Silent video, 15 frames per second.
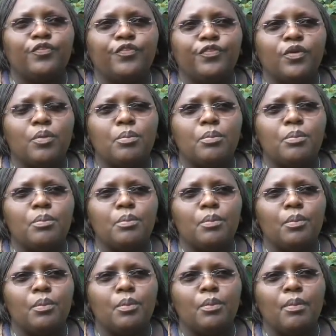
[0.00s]
from
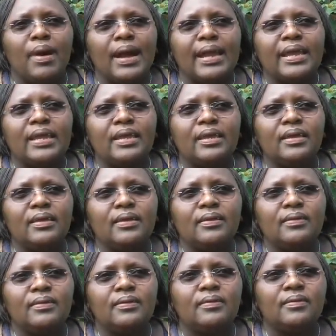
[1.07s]

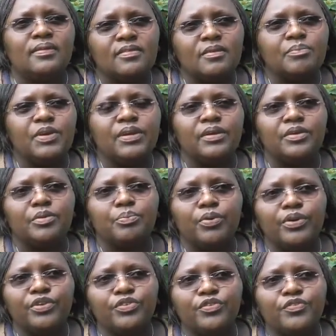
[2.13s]
my disciplinary
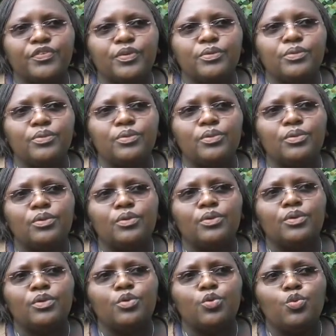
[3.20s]
point of view,
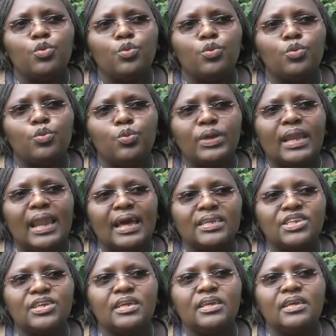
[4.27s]
we
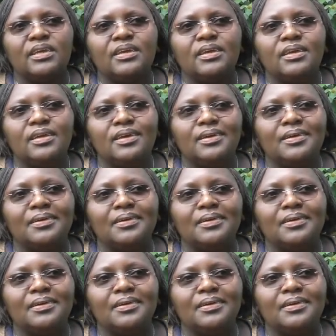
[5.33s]
largely